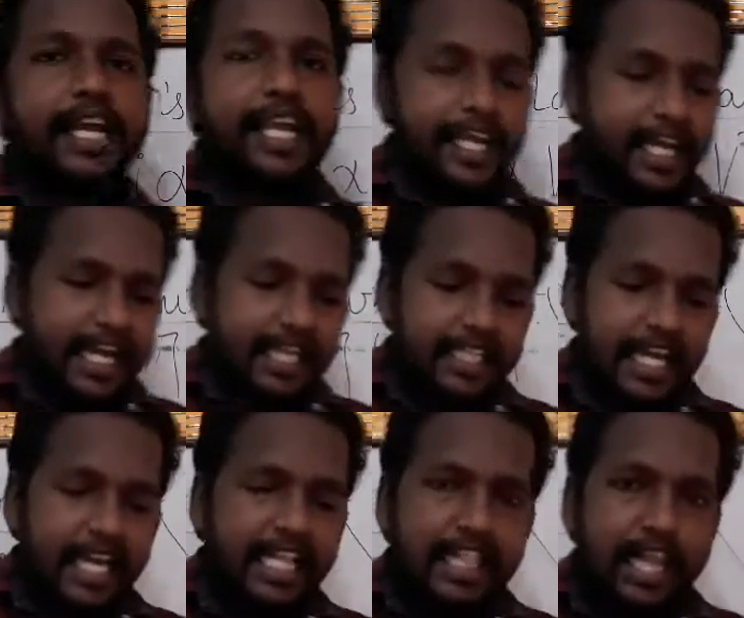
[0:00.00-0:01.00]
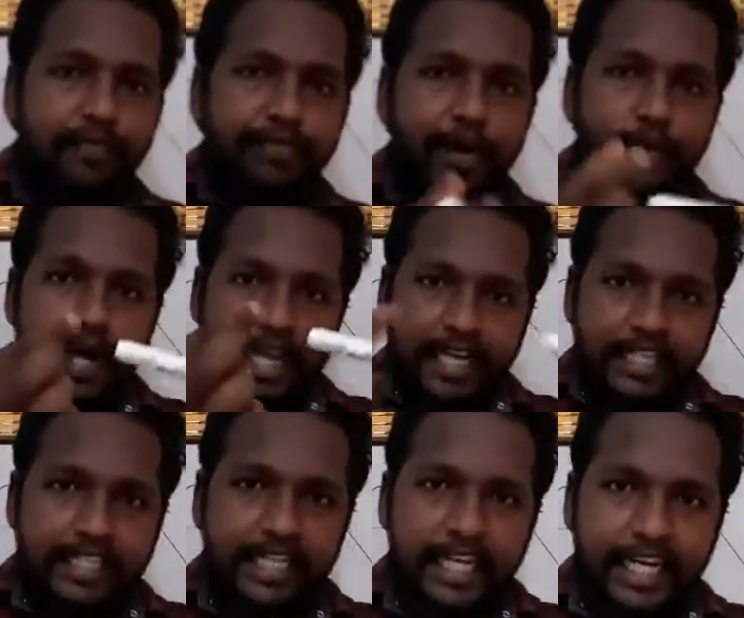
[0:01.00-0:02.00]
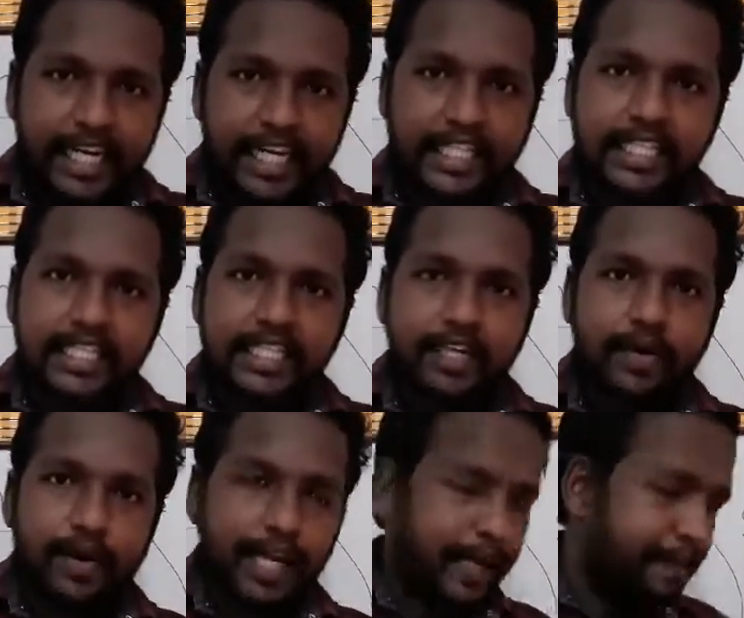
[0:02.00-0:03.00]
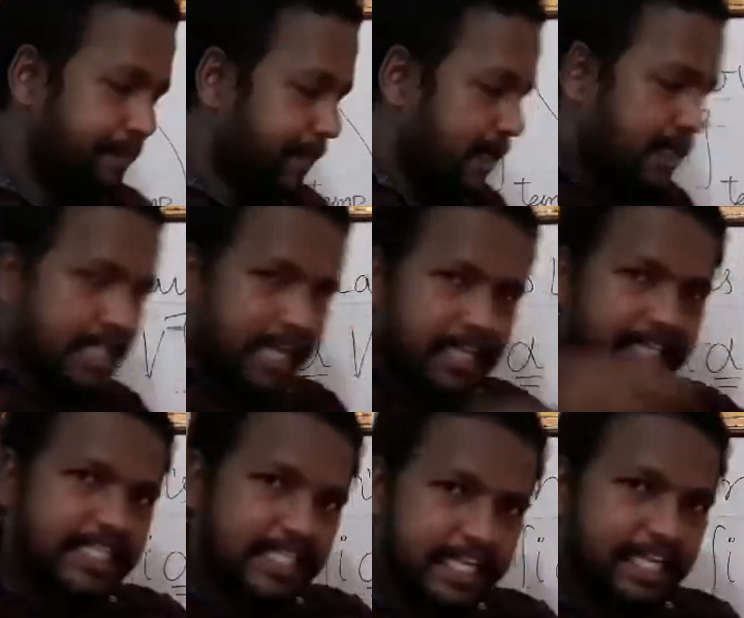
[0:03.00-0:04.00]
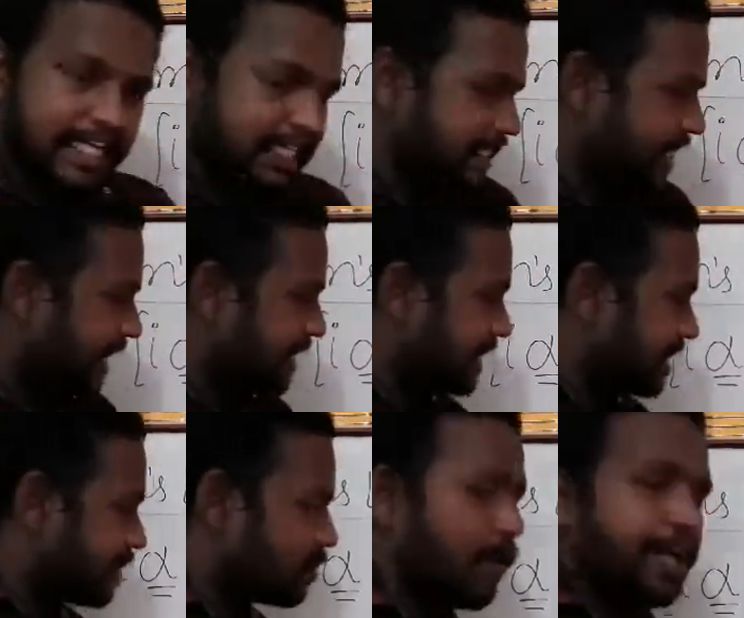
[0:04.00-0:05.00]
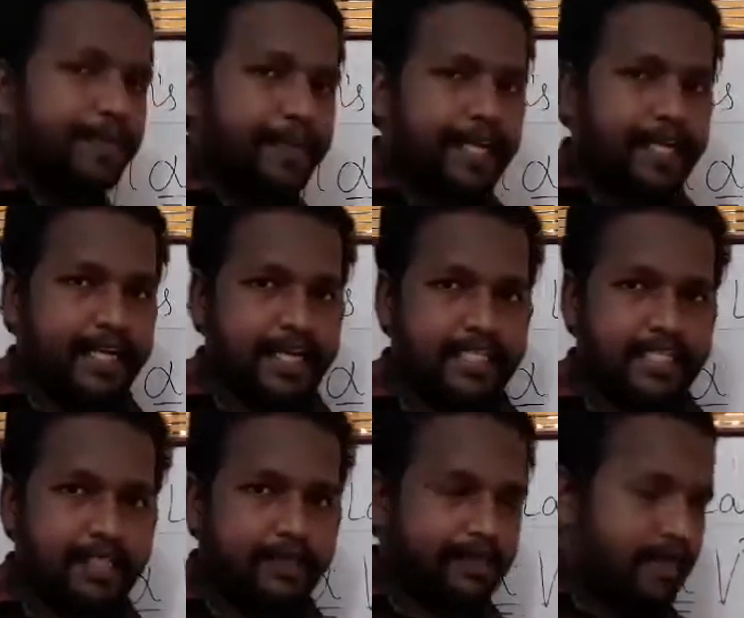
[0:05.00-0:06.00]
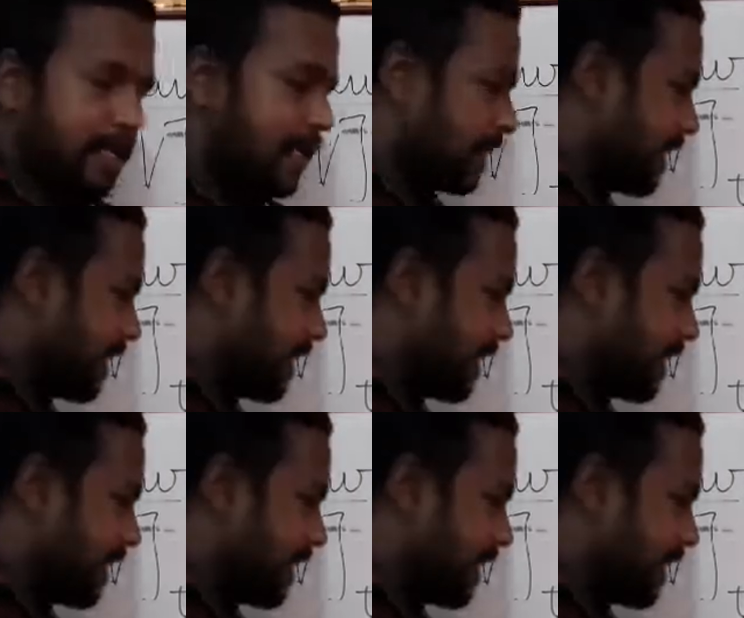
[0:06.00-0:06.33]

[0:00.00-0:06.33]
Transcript: In case the length of the wire is increased, okay, the length is increased, the resistance is going to be increased.